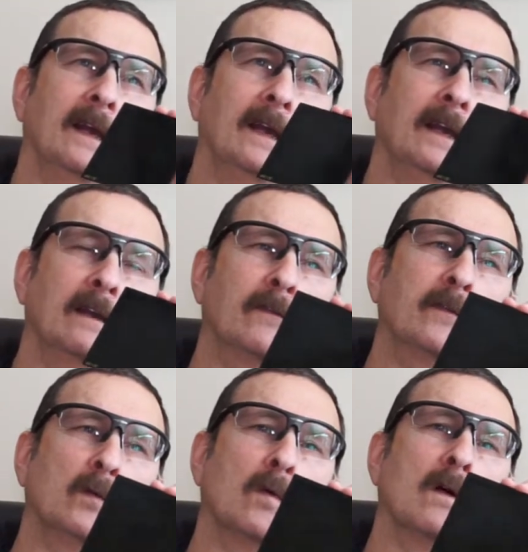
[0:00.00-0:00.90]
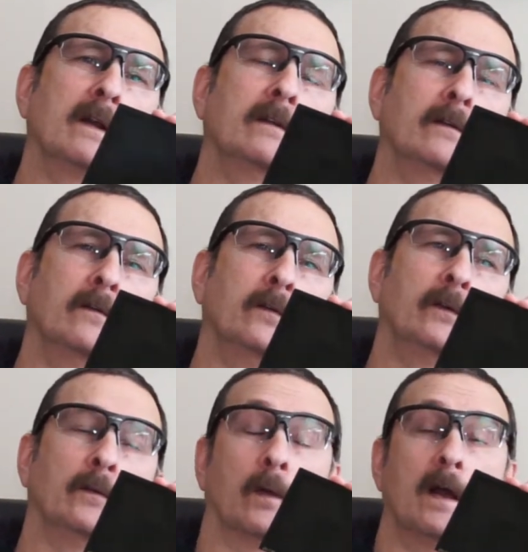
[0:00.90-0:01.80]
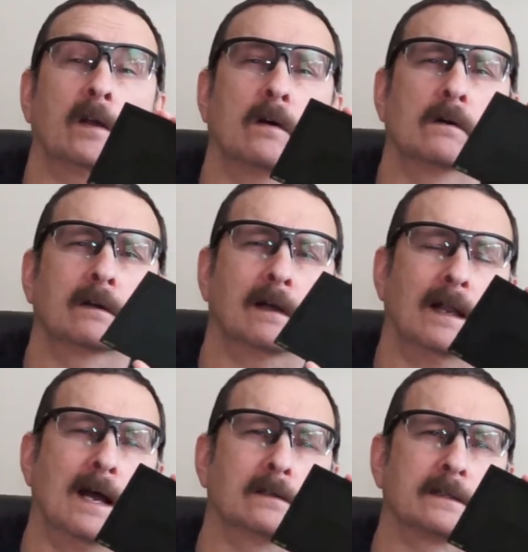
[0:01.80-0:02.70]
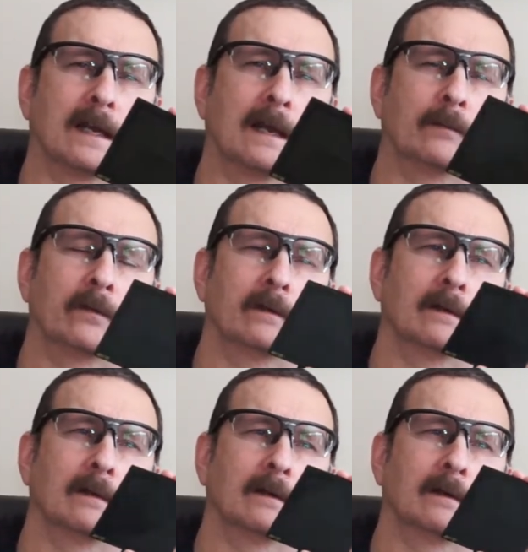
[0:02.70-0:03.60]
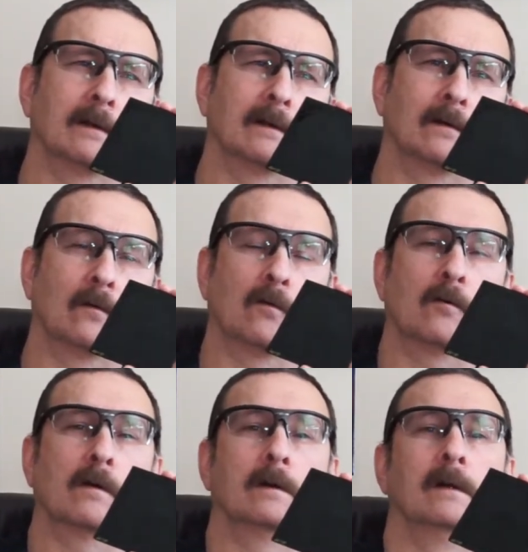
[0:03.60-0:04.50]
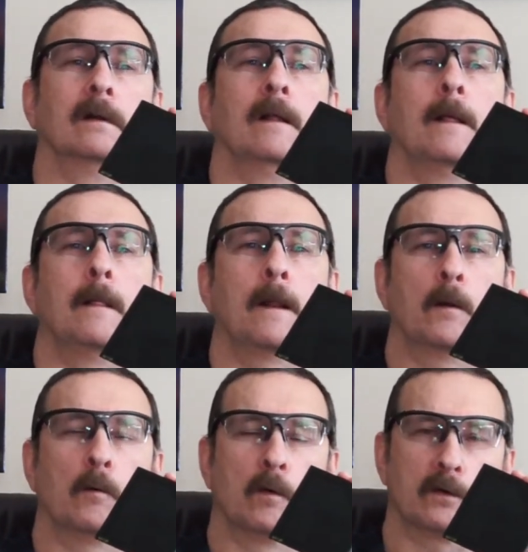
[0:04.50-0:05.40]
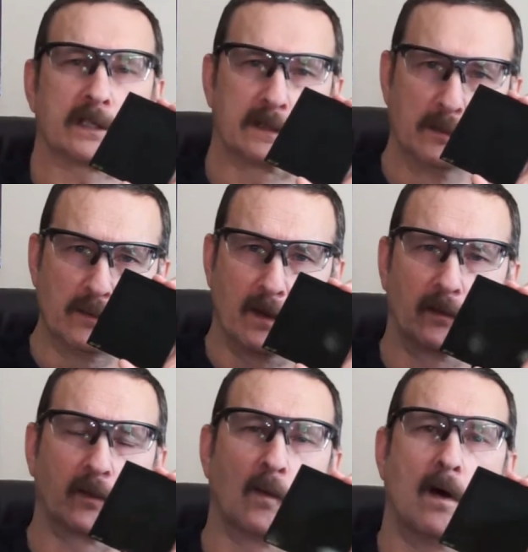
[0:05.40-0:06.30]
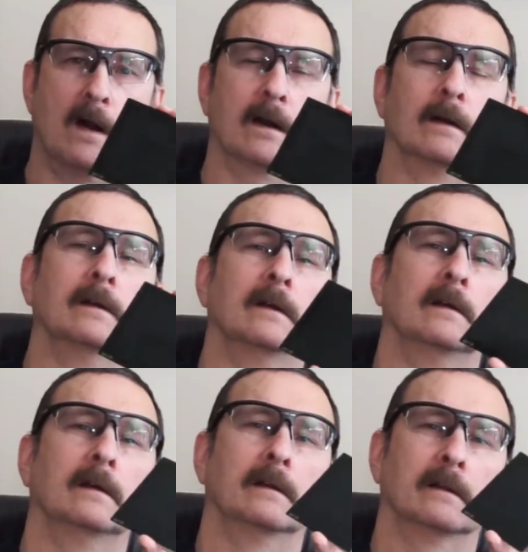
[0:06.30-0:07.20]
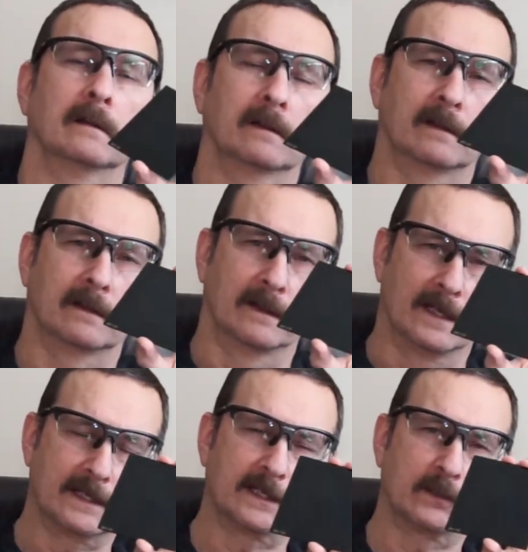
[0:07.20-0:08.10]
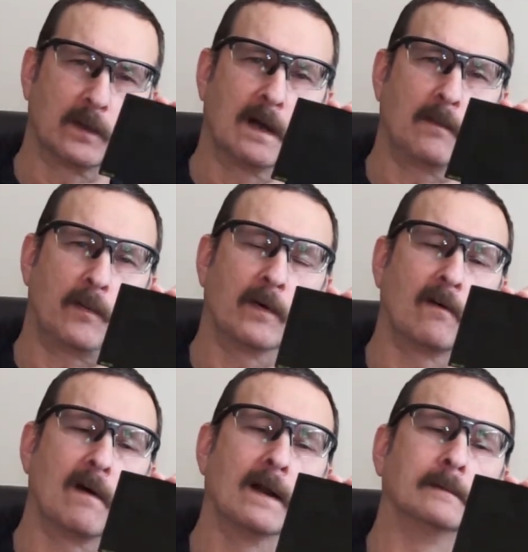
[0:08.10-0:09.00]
if you want to, what I call cloudscapes, or smooth out the water, this is what I'll put on.